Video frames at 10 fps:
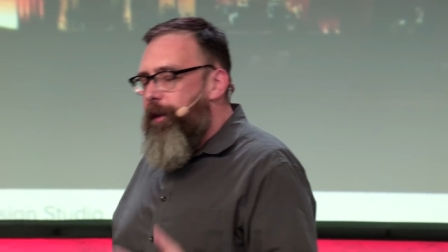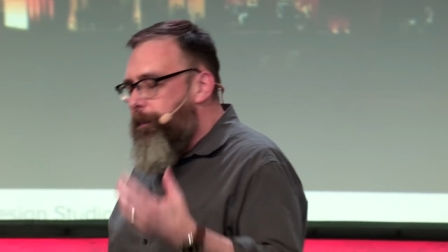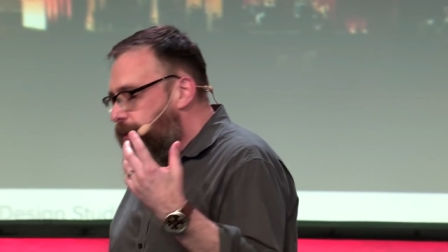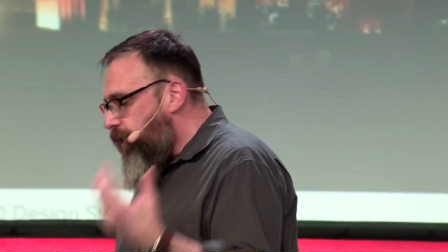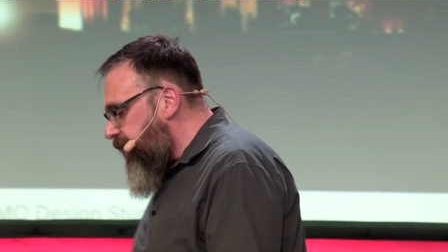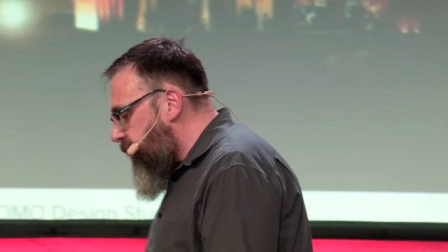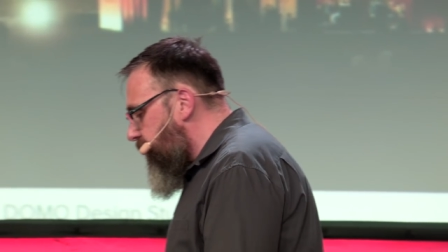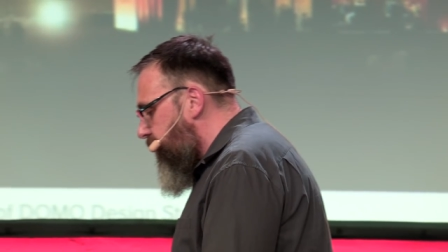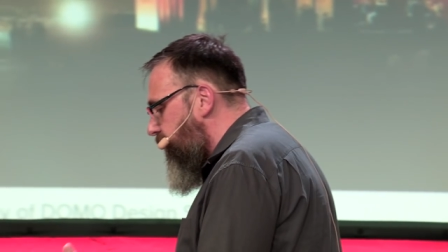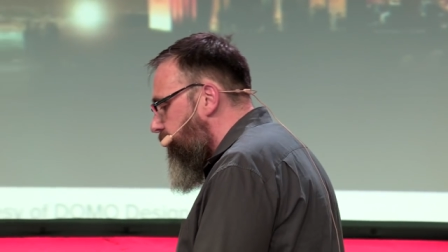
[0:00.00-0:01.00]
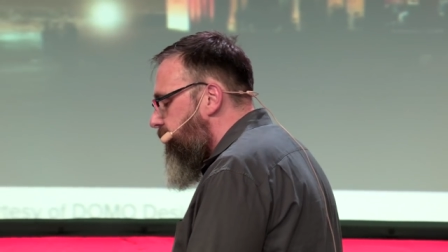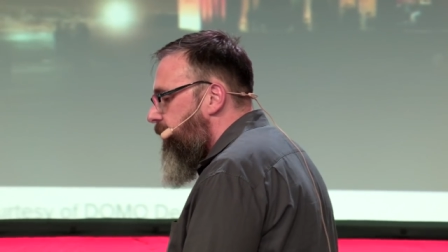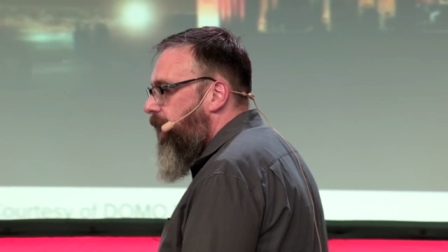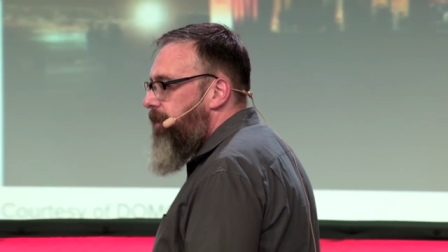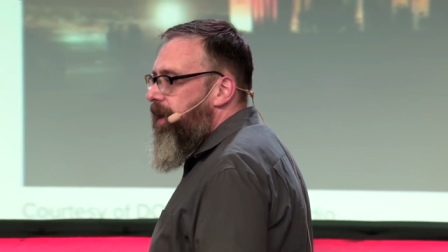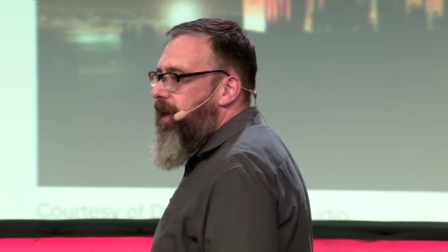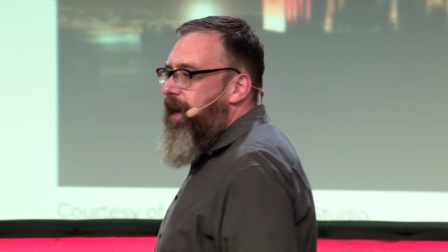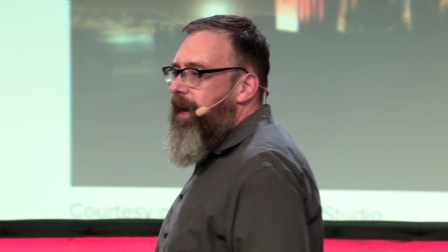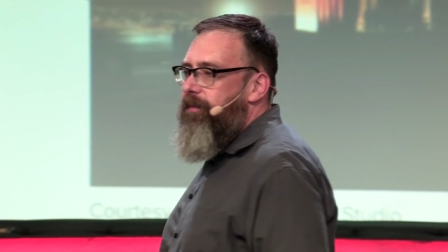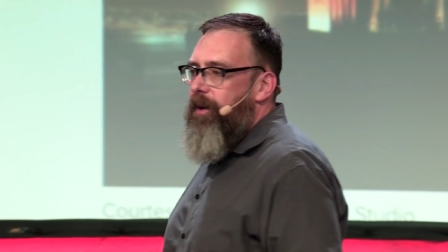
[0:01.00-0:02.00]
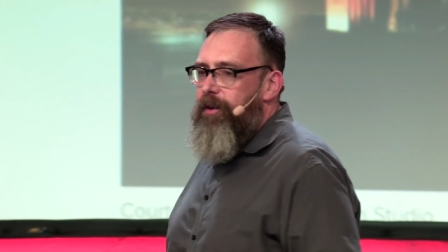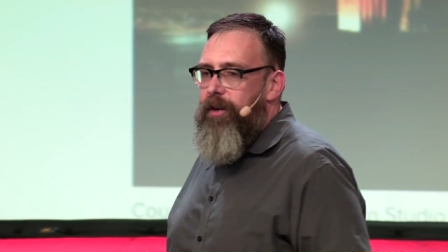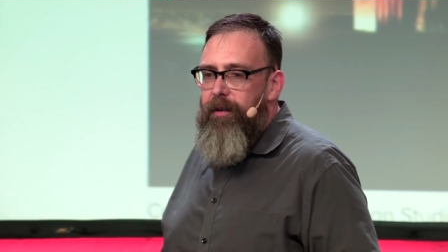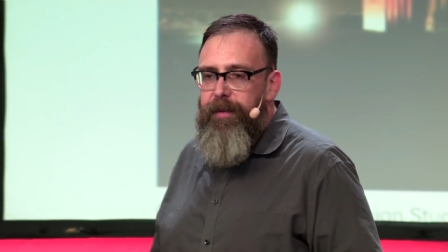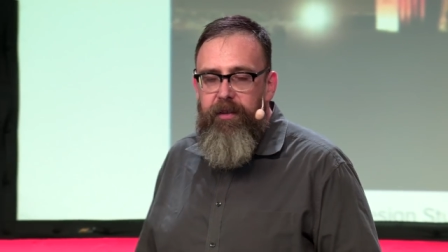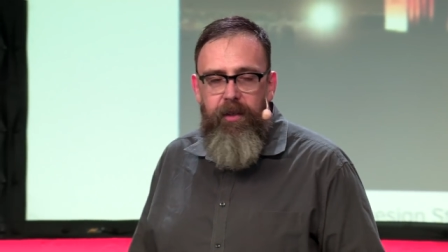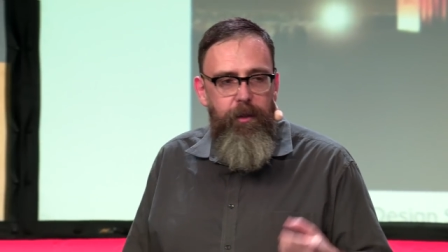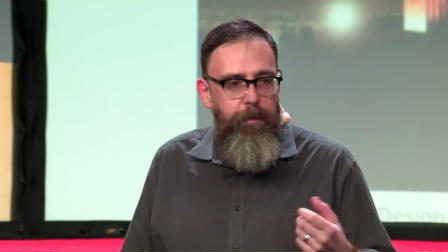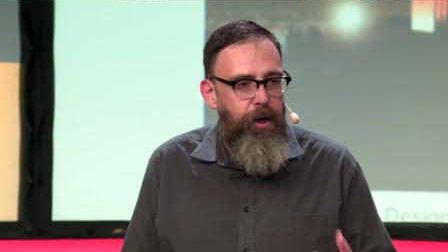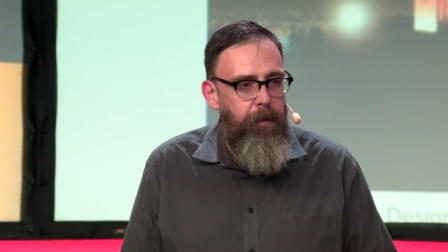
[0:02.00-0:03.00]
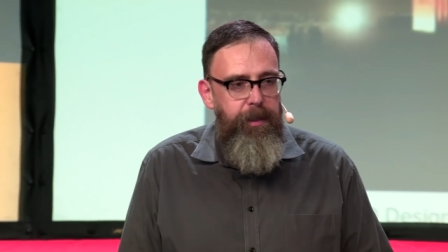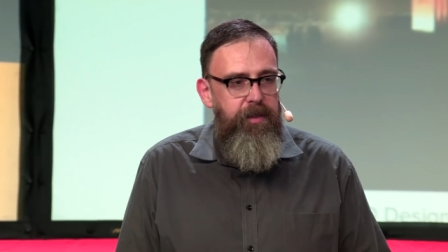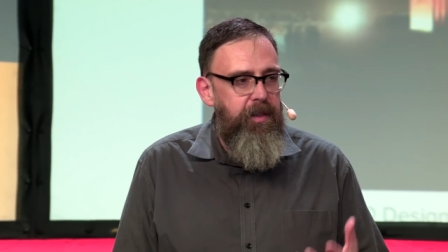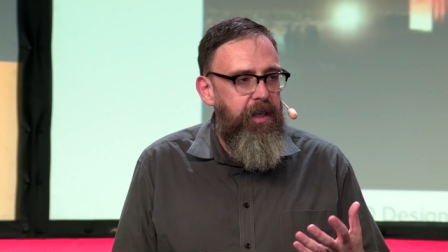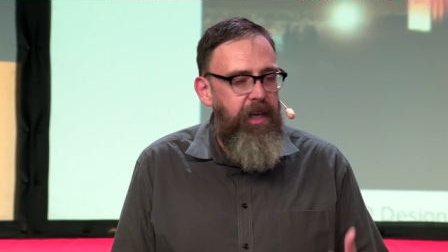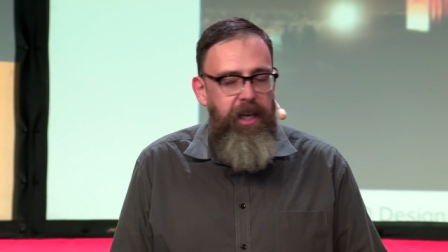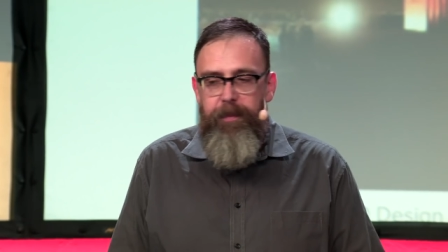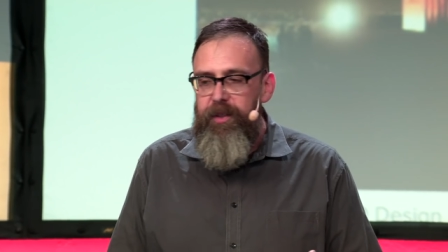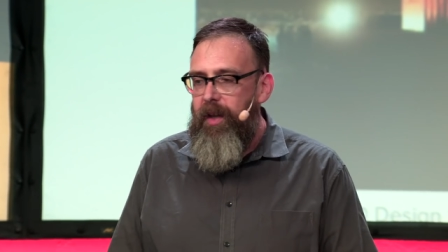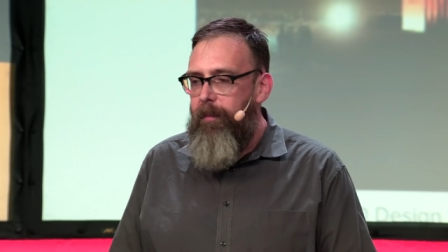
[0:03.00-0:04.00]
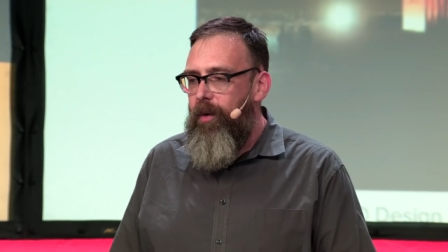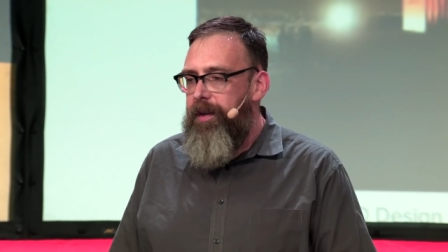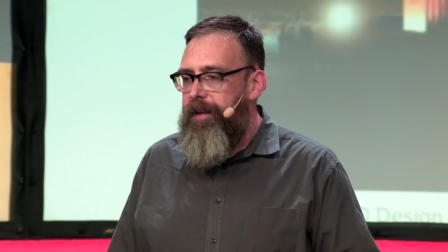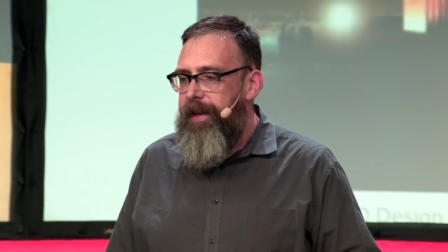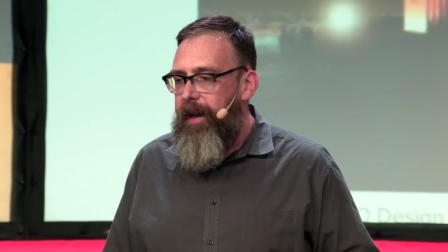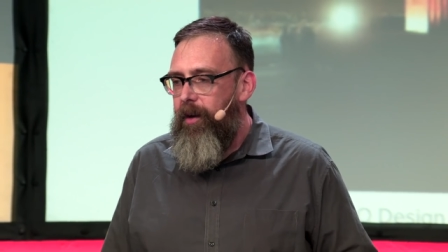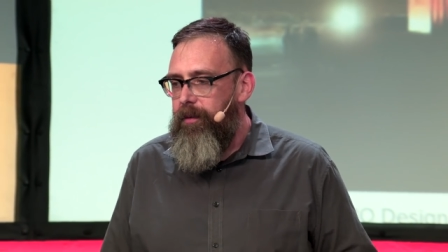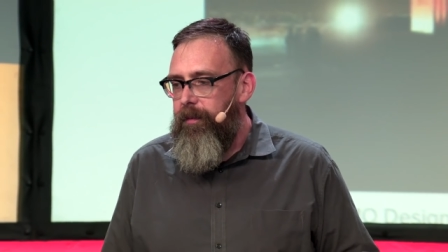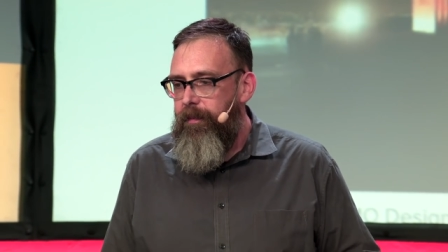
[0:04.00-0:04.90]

the precious little time that I have on earth, is its purpose to keep someone down?